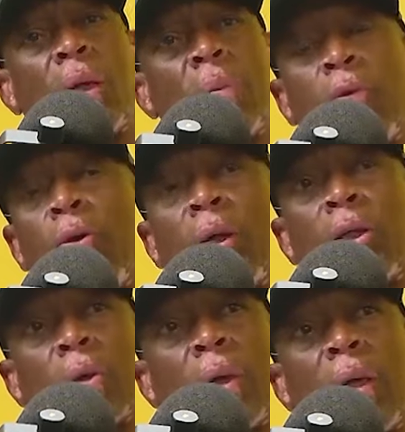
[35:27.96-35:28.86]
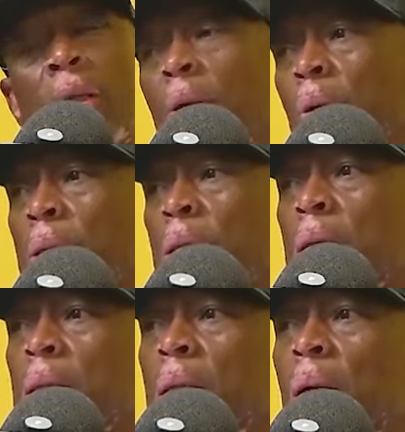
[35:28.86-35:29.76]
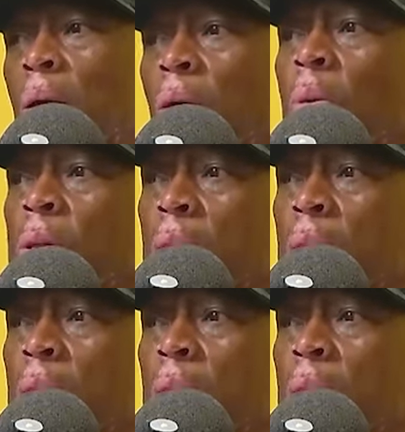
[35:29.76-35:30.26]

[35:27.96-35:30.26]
before Naturena, there was this opposite